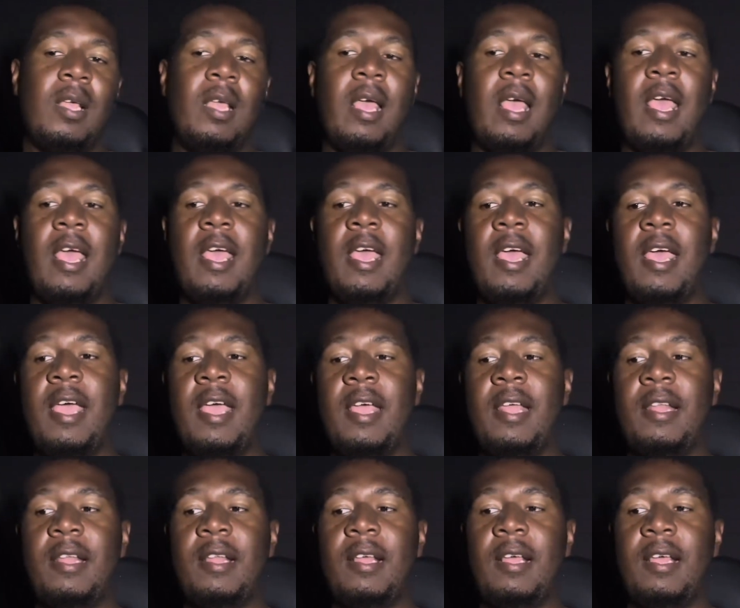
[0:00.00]

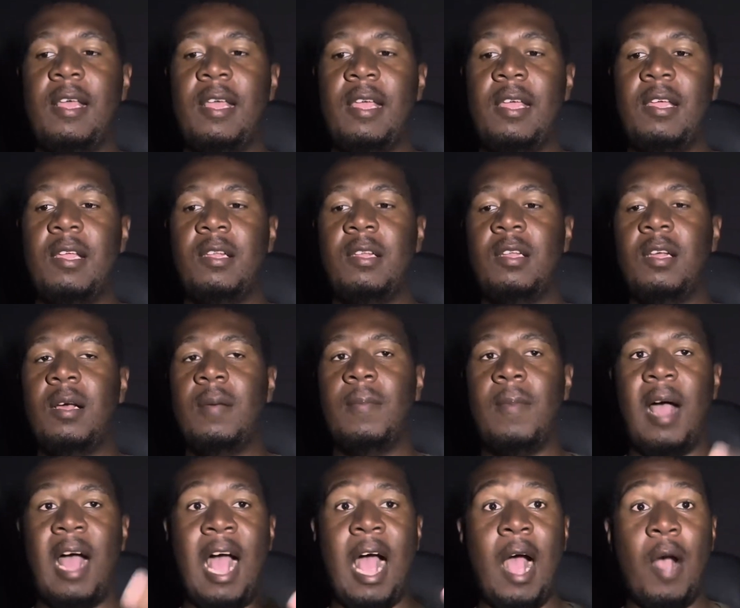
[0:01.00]
And
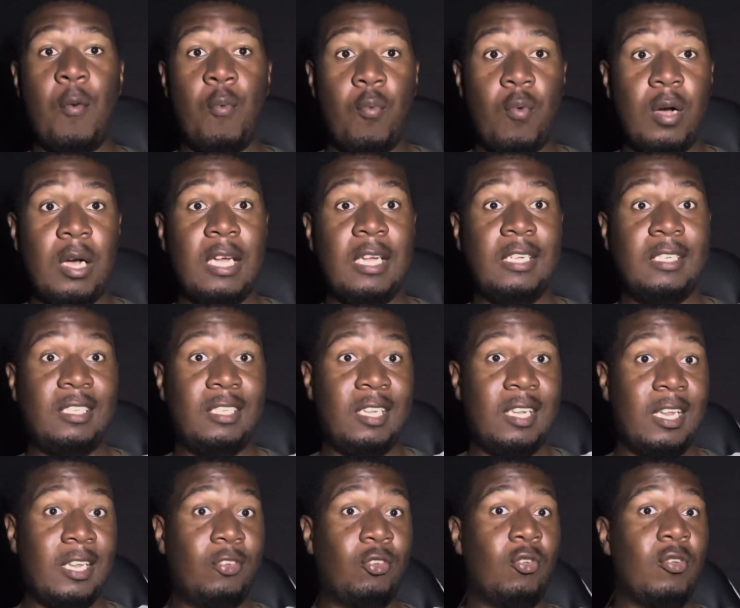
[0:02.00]
I want to
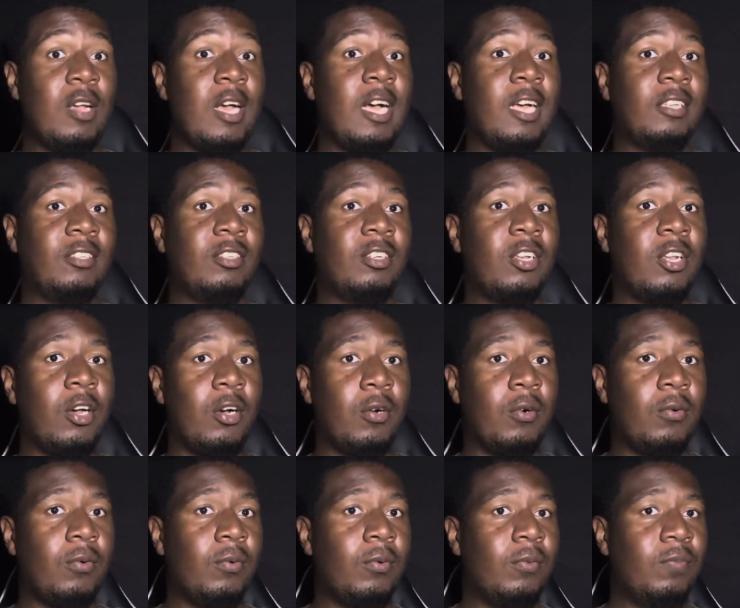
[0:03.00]
let you guys
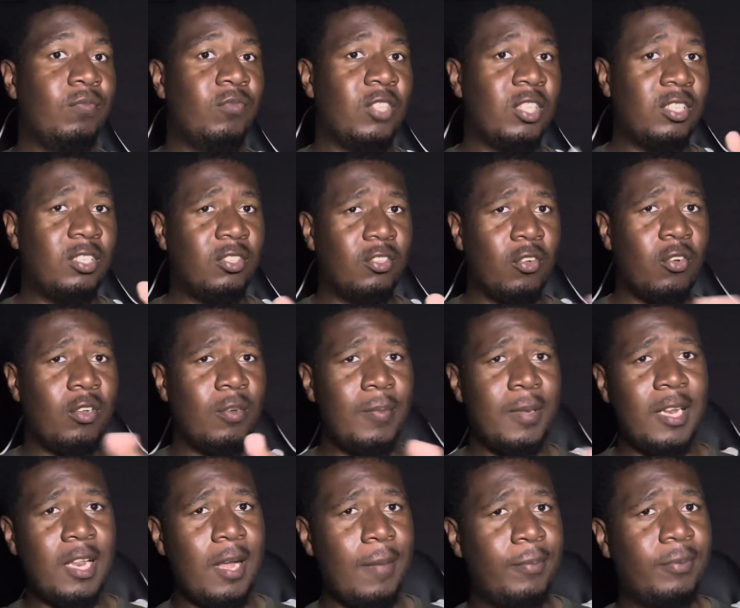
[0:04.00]
know, this is going to be
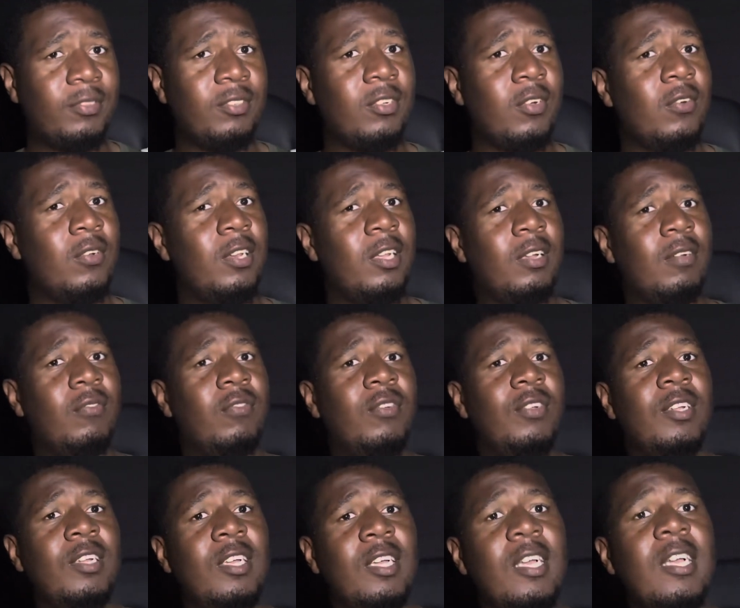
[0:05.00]
the episode of
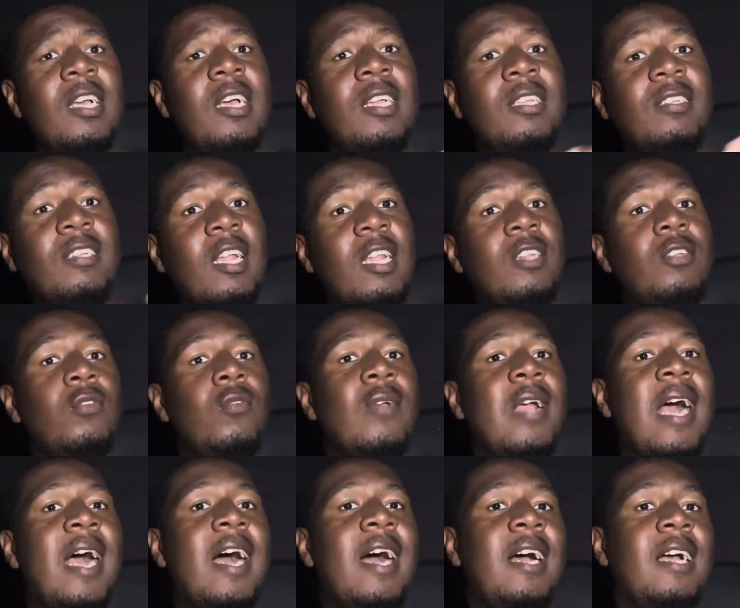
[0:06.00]
telling you
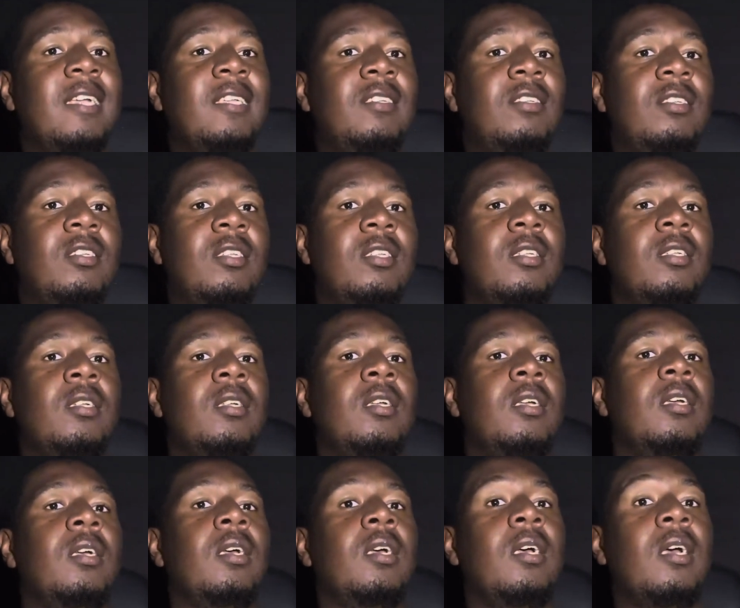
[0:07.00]
guys
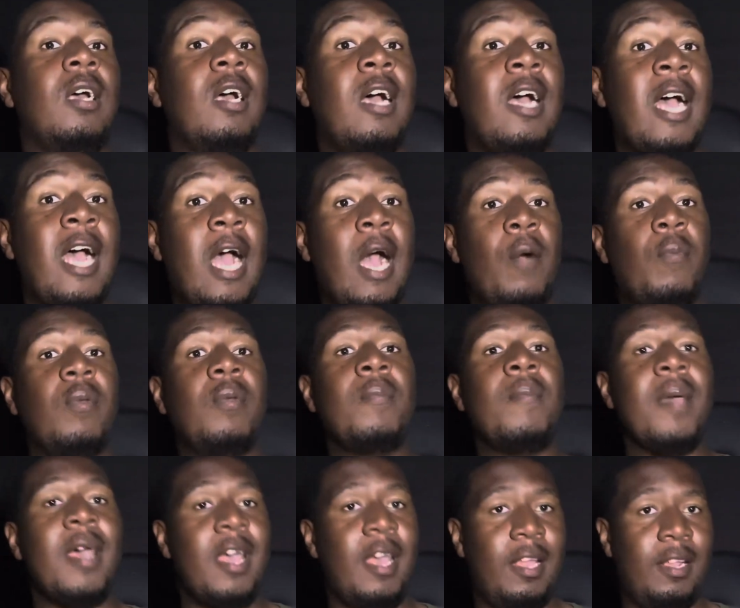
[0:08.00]
how we
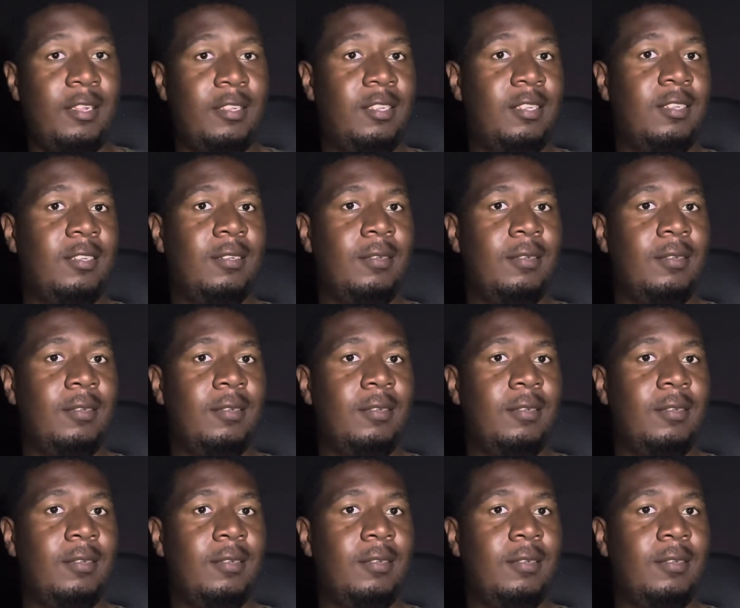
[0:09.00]
met.